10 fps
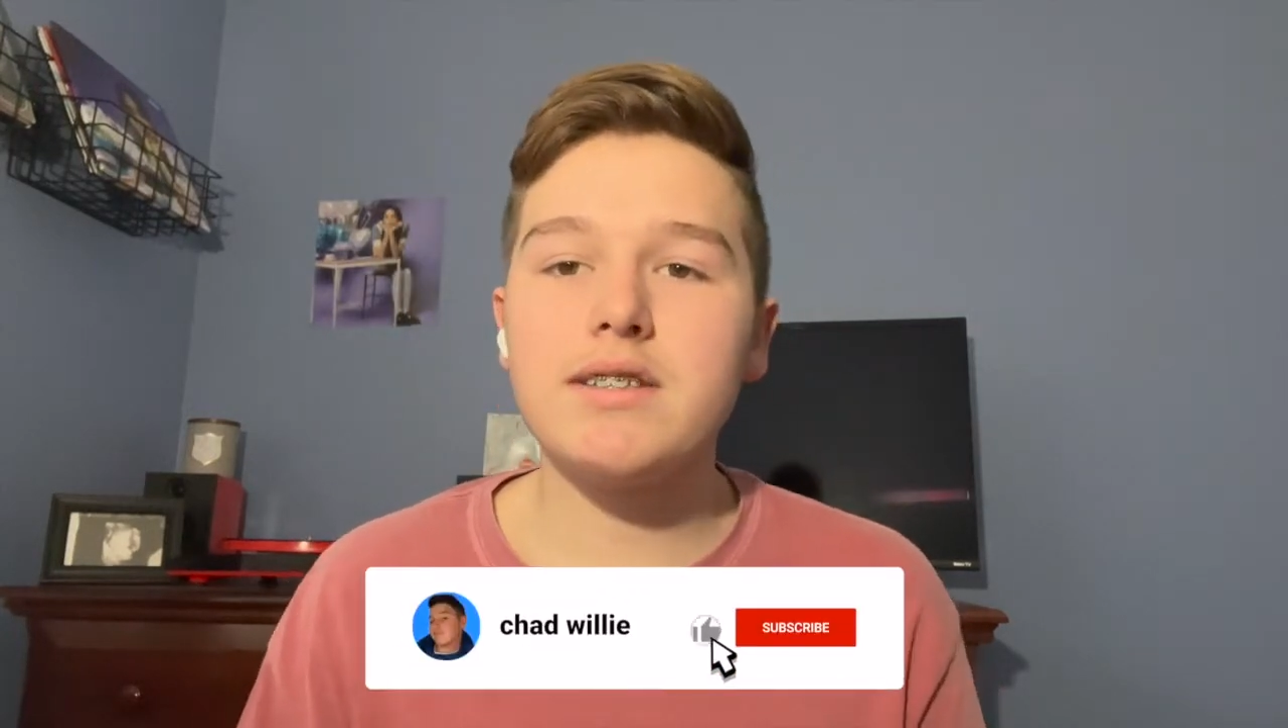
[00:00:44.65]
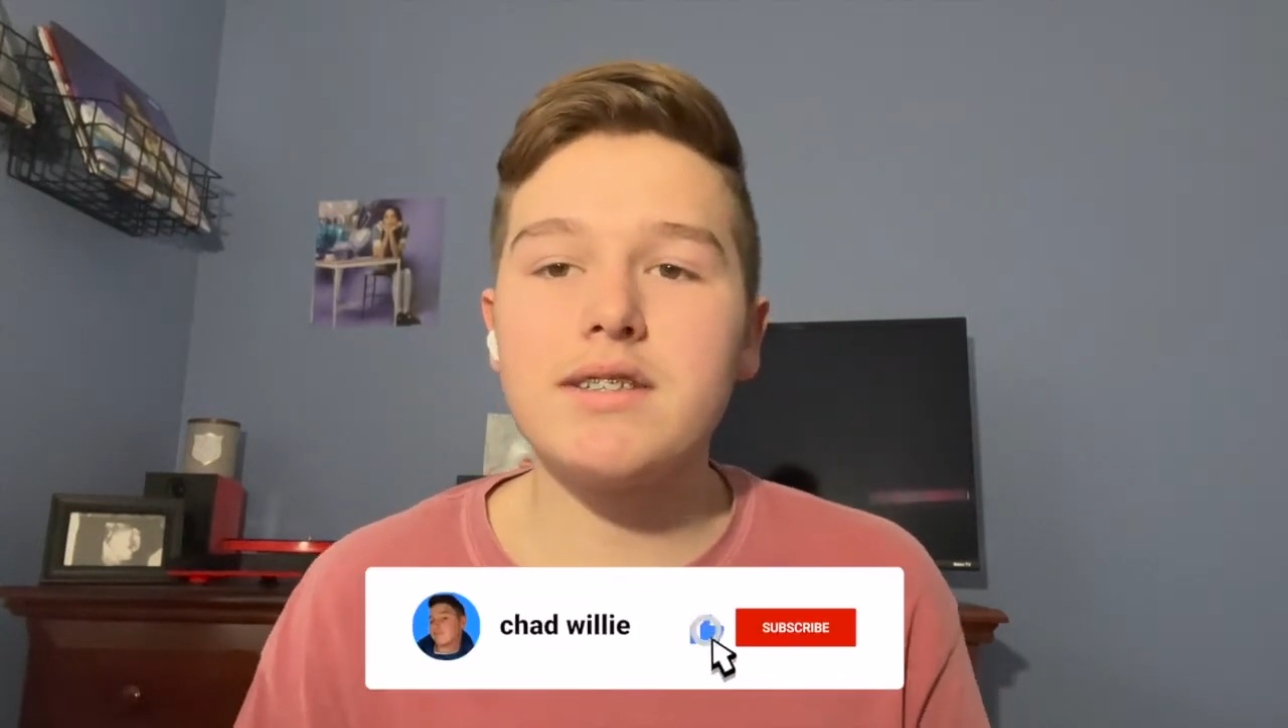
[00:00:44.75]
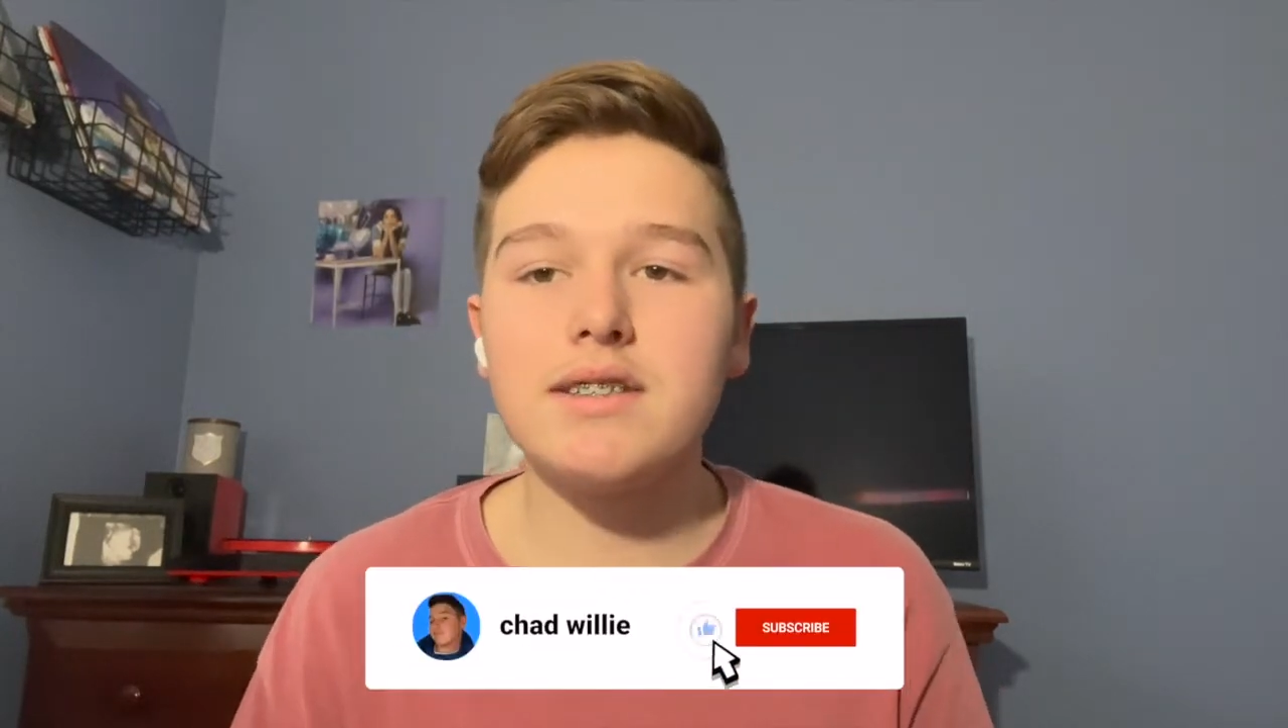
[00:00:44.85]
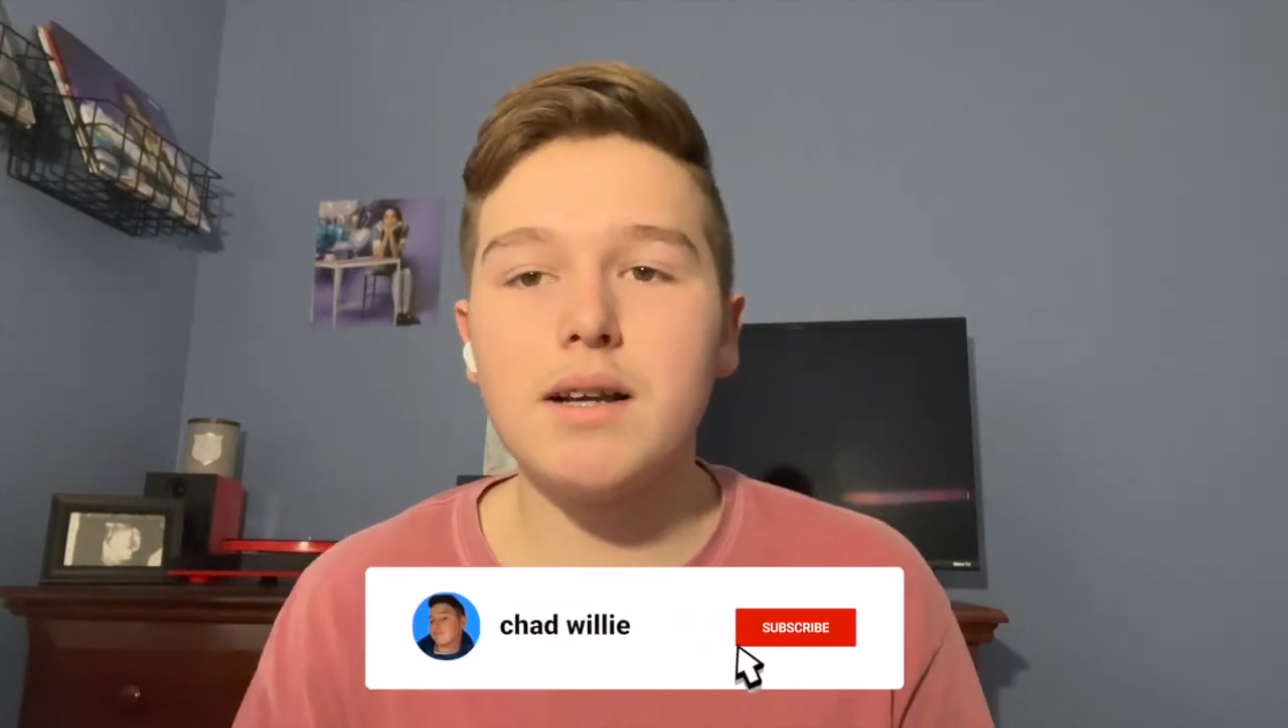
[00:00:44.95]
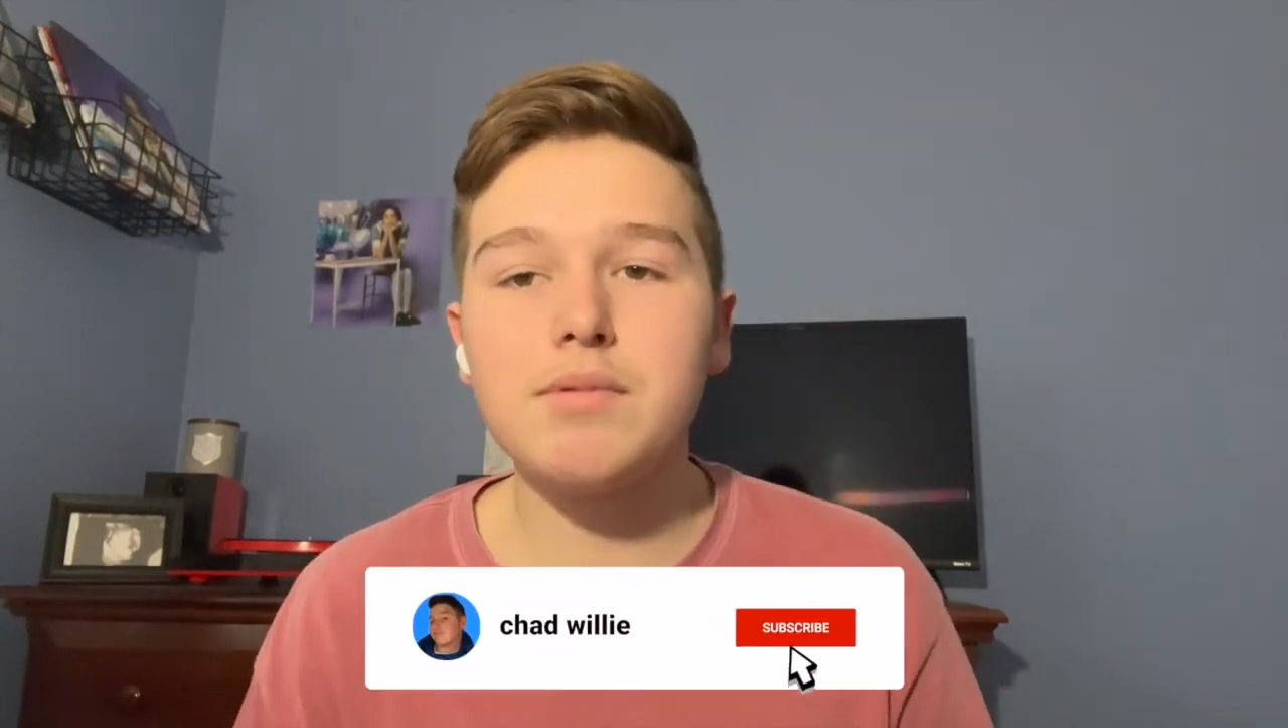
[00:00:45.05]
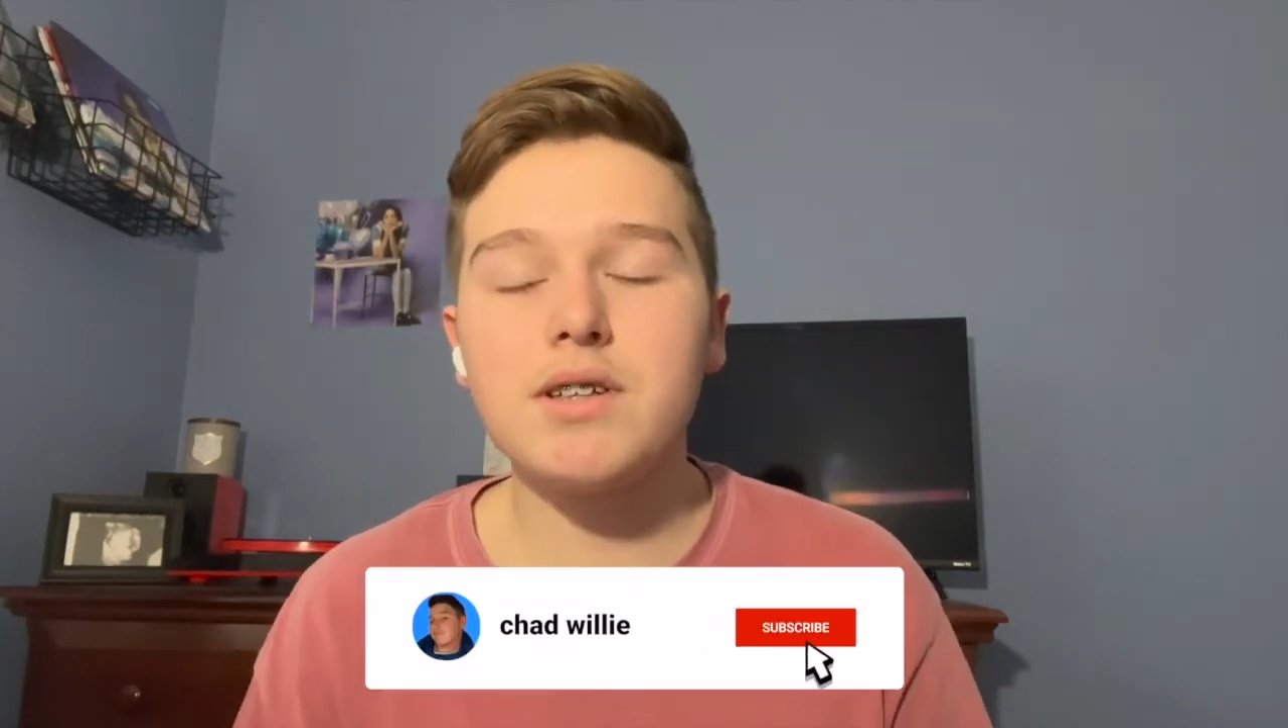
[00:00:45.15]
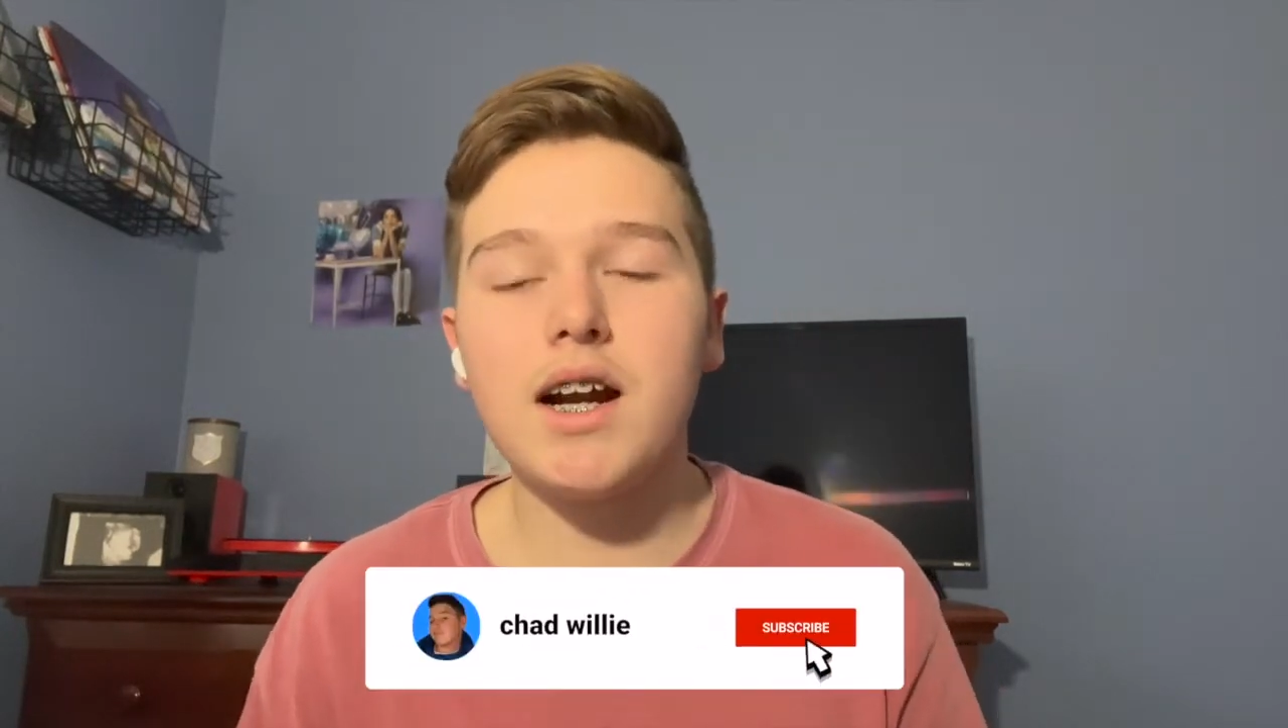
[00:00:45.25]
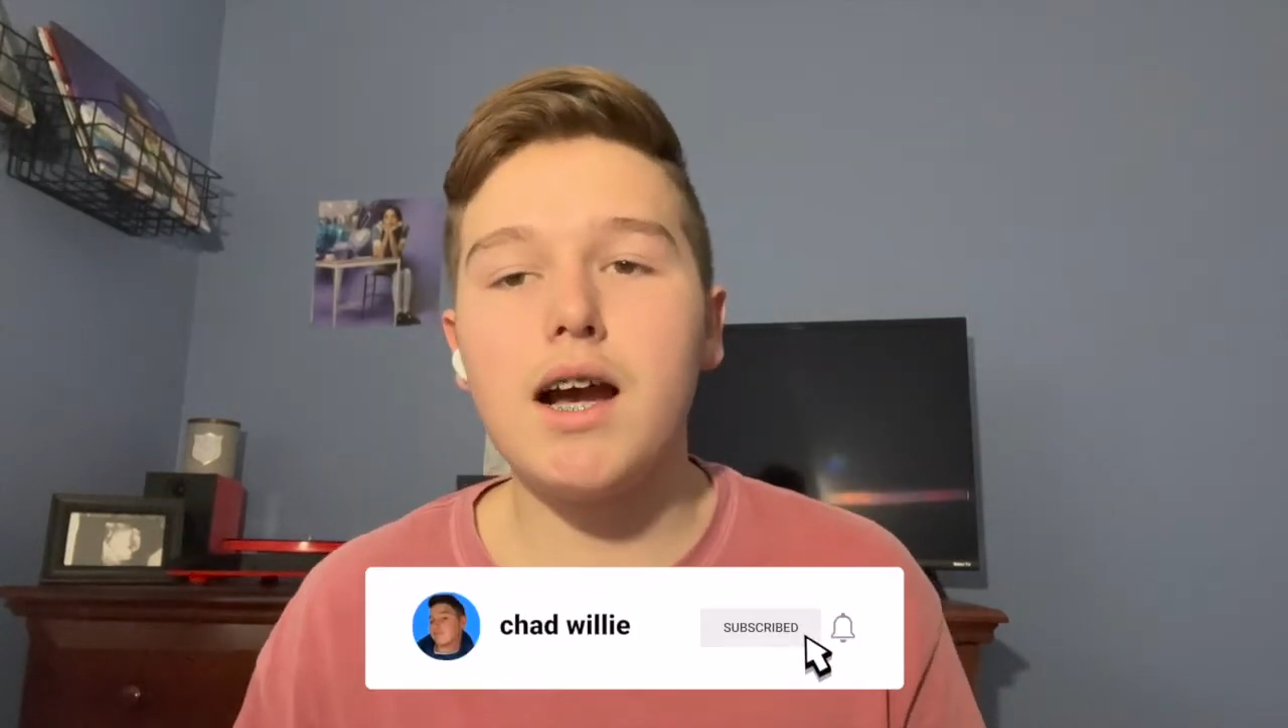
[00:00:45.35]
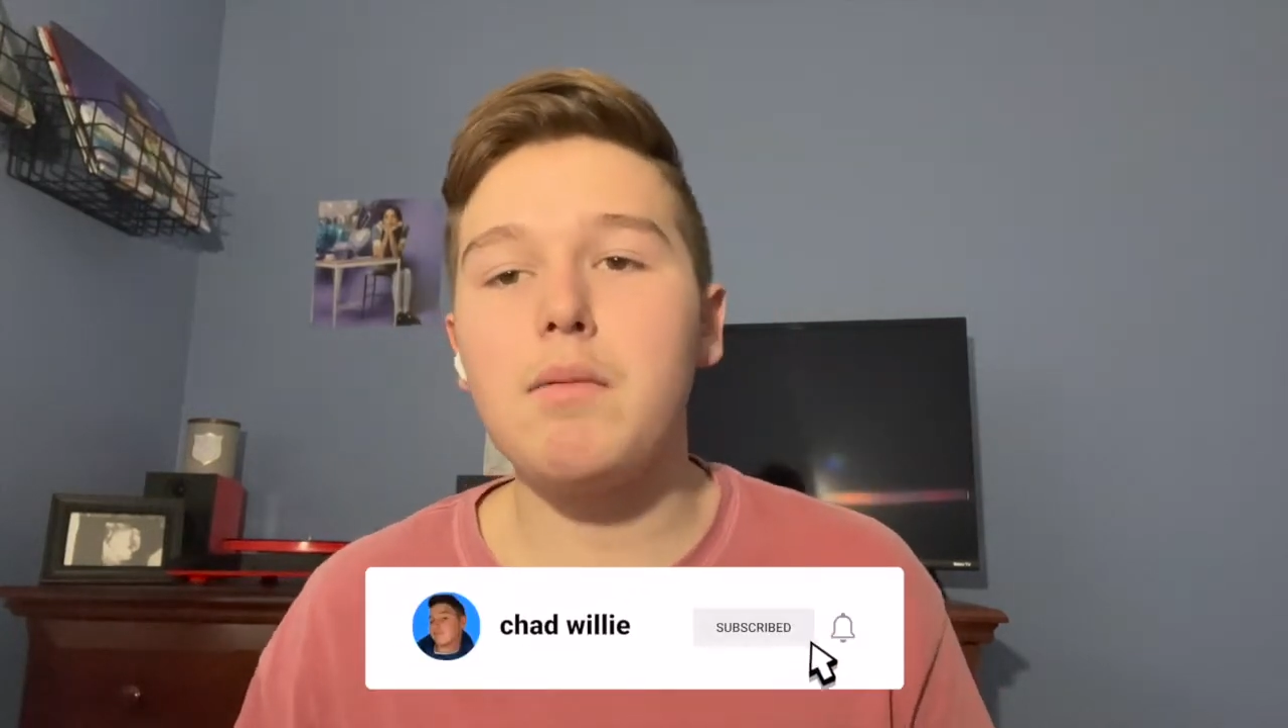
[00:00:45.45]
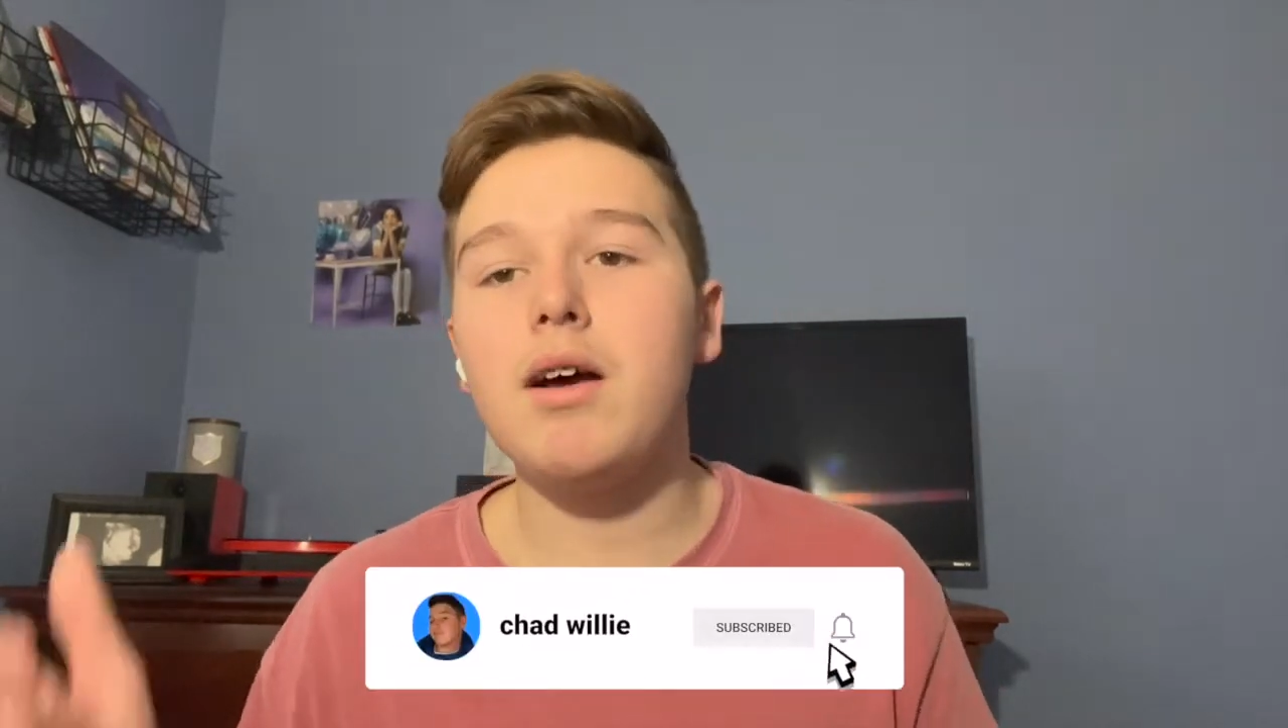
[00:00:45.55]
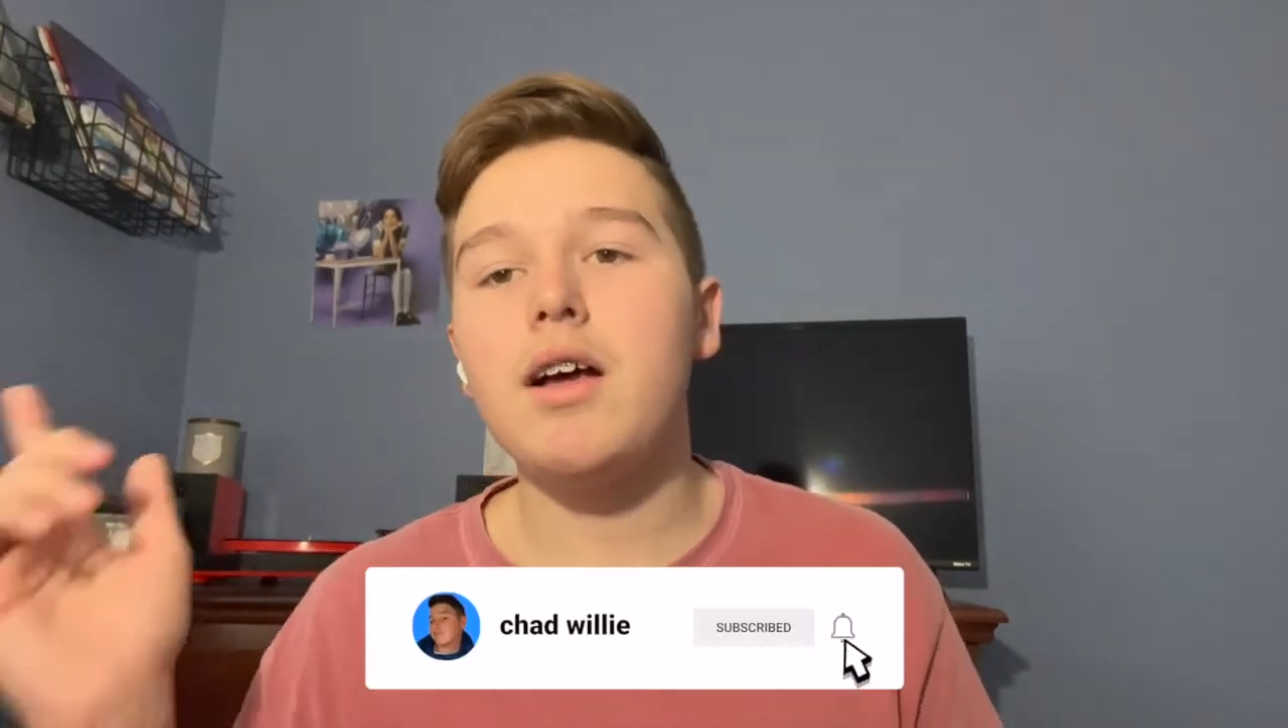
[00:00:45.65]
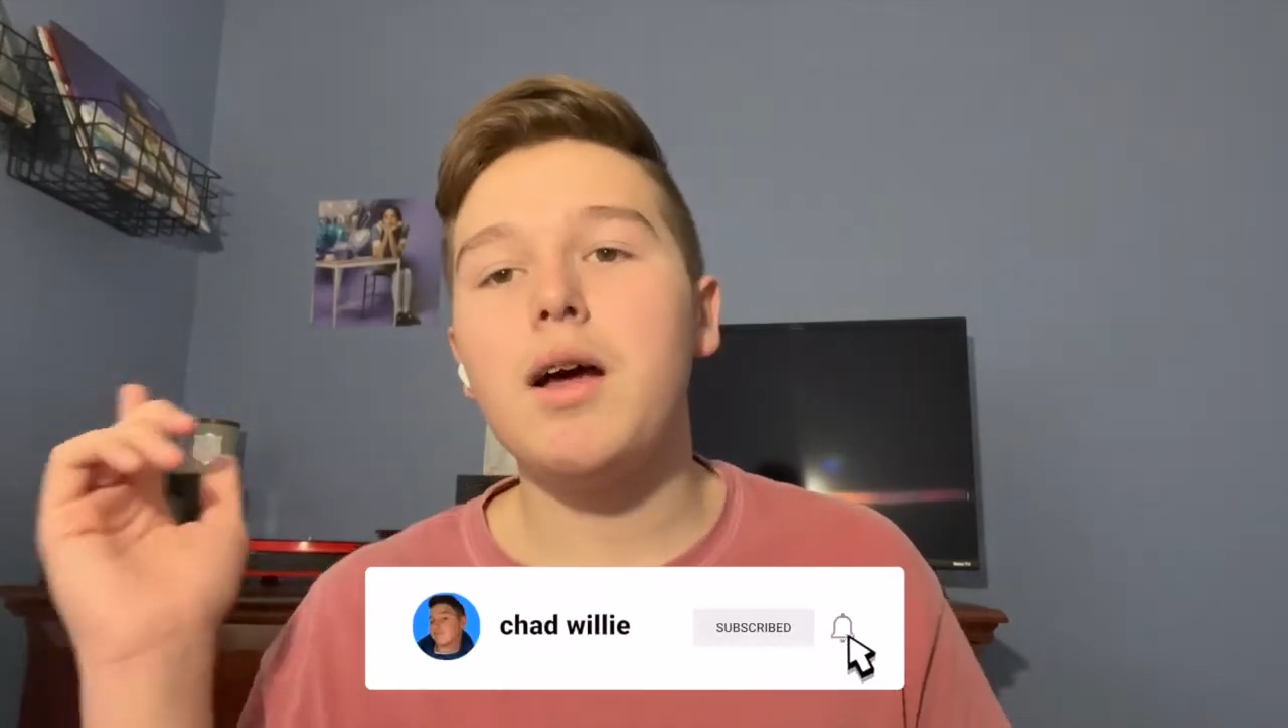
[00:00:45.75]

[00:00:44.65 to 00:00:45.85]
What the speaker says: subscribe,